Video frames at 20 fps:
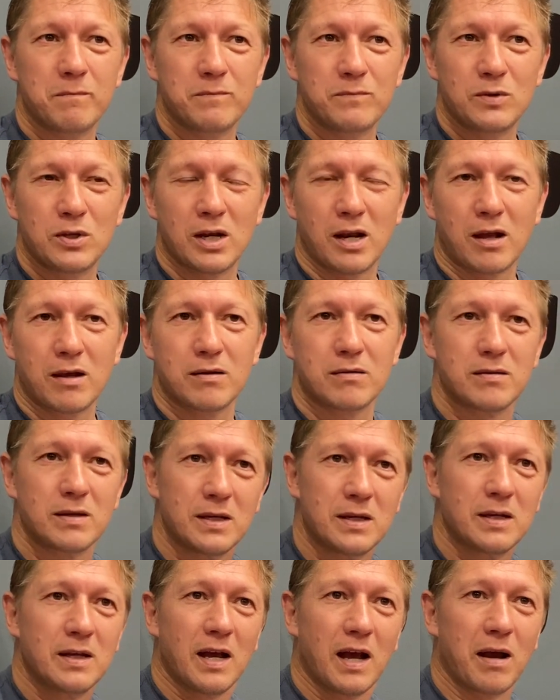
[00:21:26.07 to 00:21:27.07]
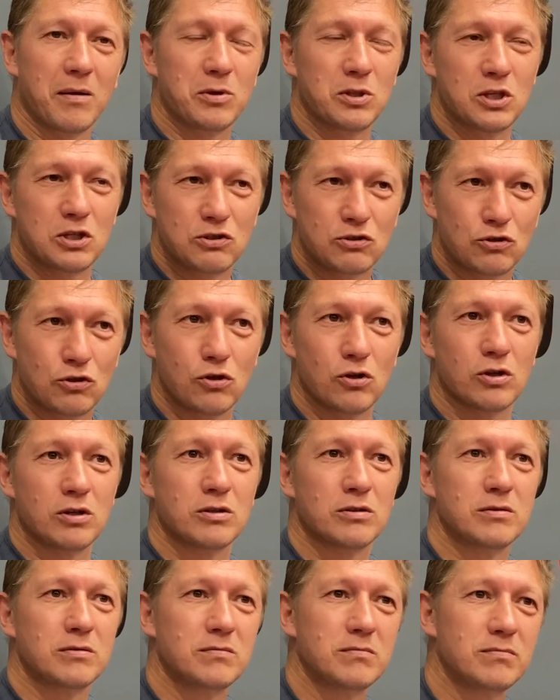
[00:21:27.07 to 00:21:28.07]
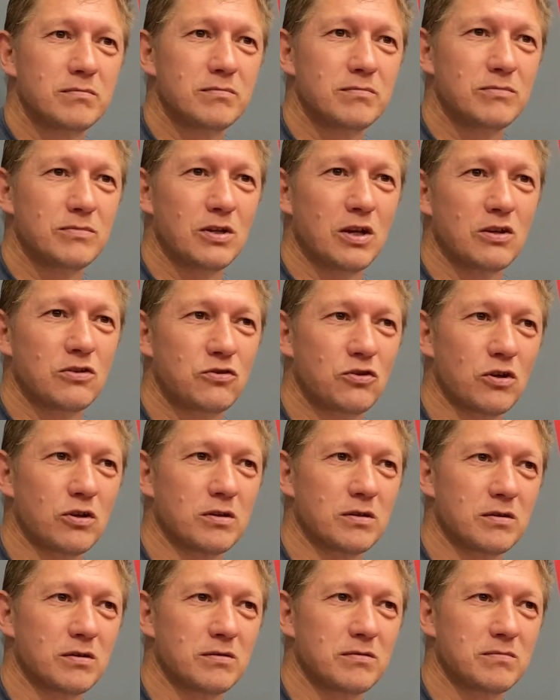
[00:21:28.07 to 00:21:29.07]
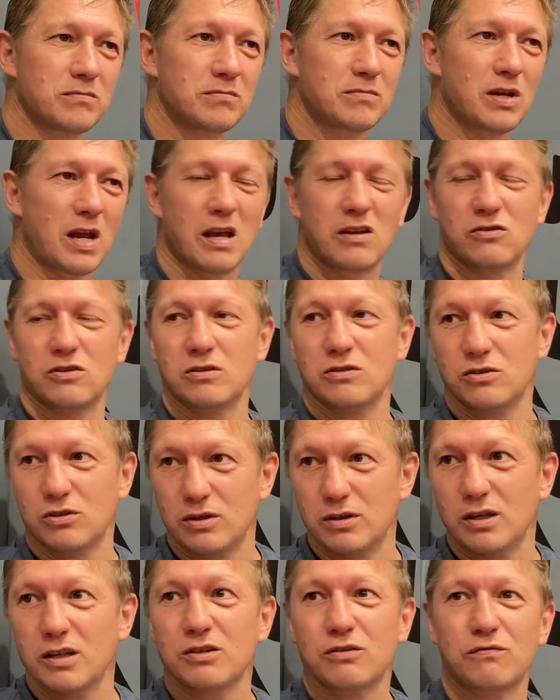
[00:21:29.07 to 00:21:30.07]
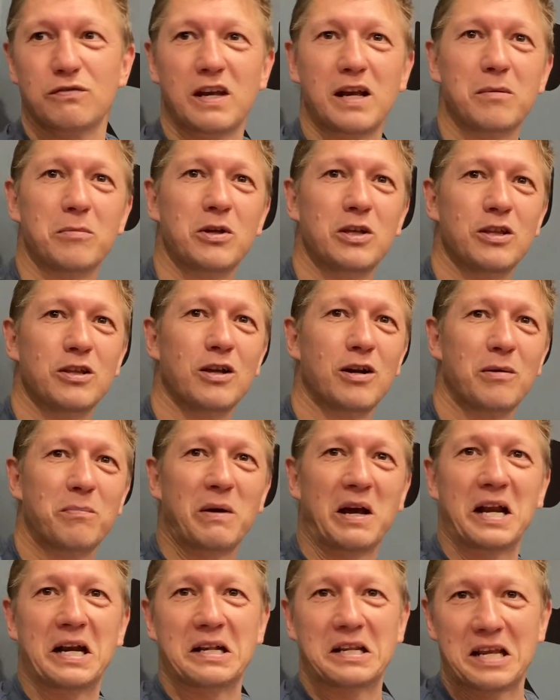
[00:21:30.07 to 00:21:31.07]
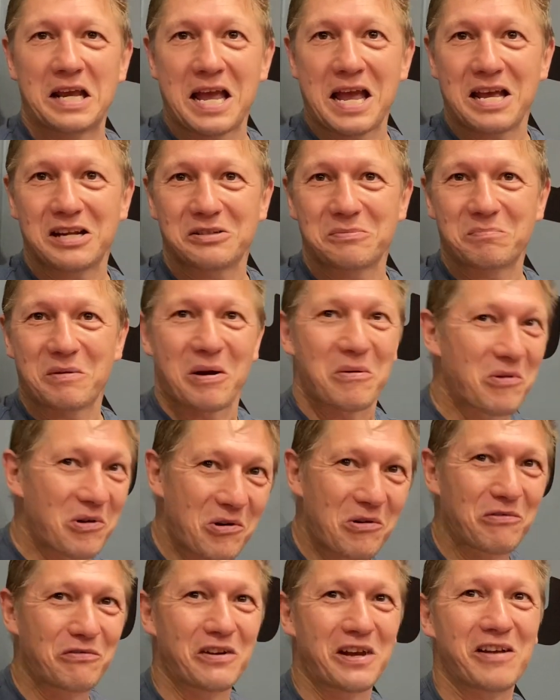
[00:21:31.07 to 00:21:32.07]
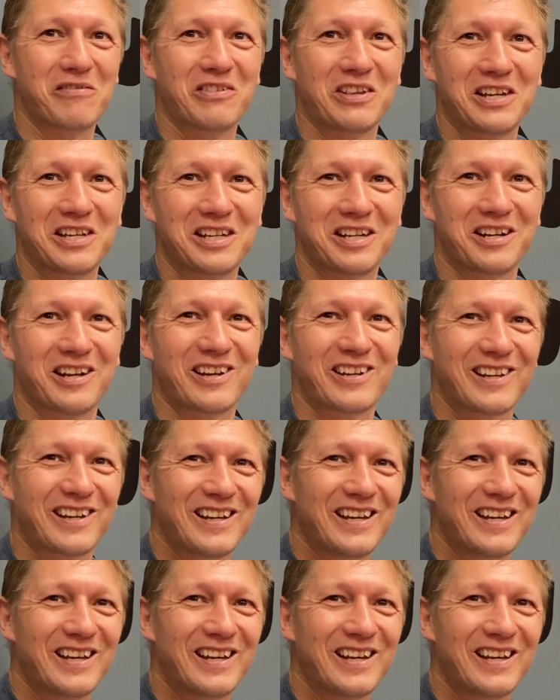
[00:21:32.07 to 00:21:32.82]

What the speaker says: You know, I mean, there's certain cousins of this family that are a pain in the ass, but we're all family, you know.